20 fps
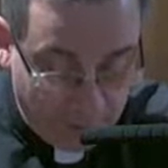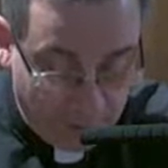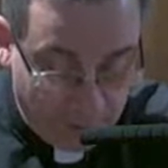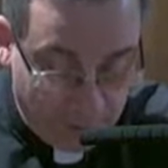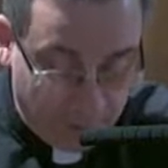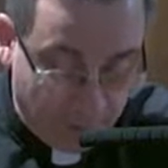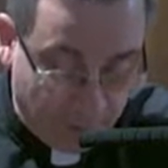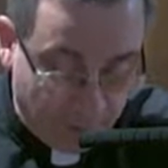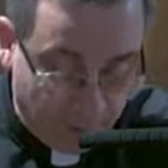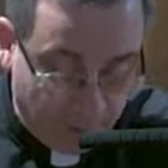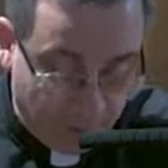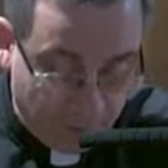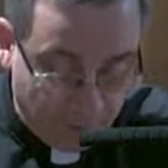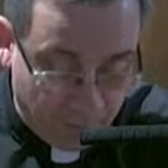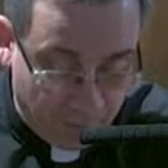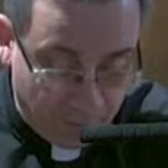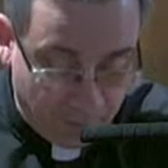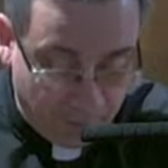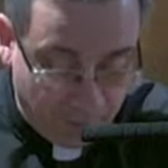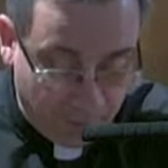
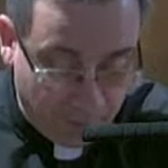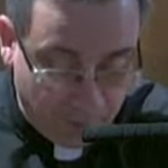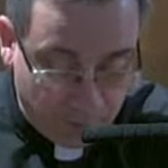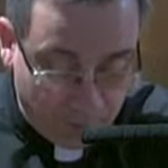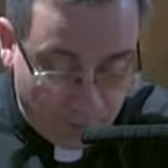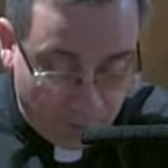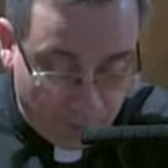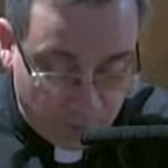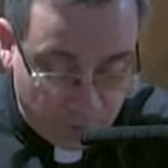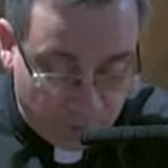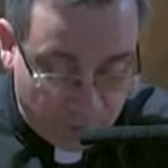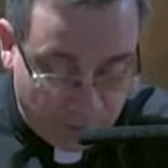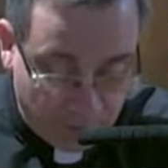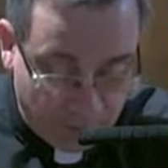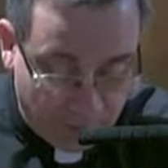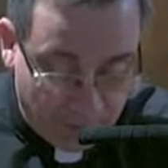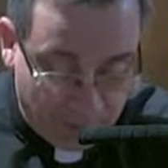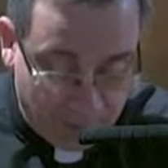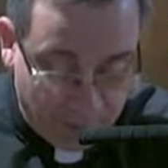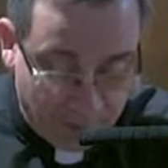Sometimes the victim was
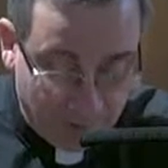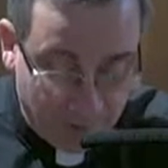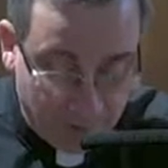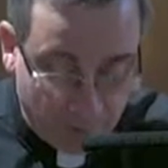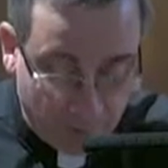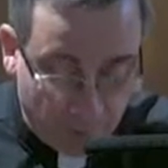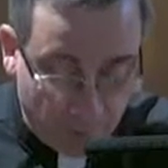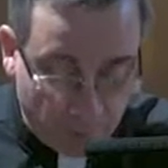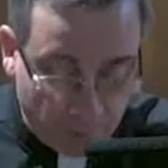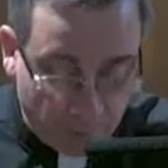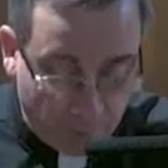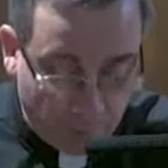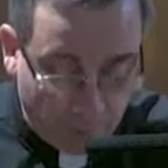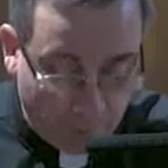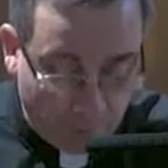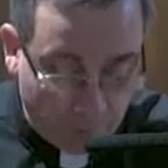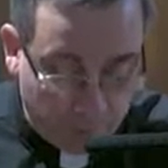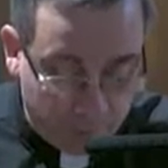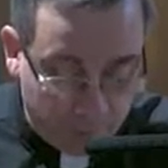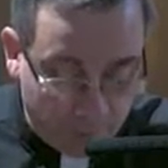tied to the
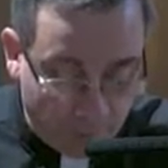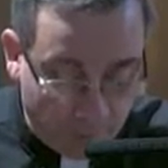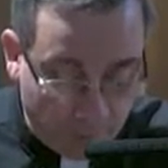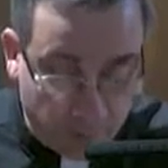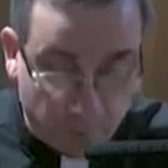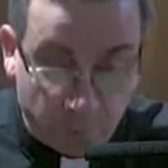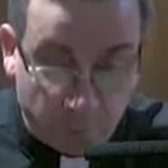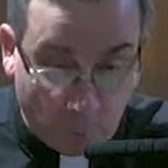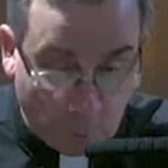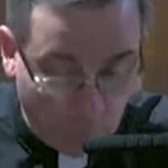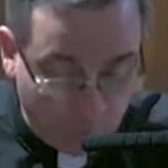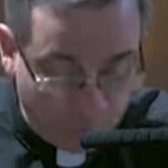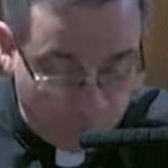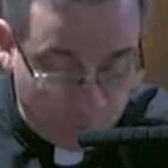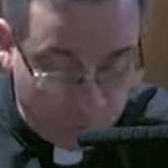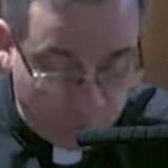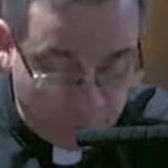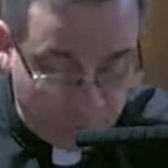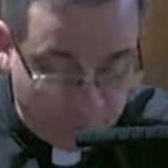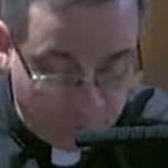cross with ropes.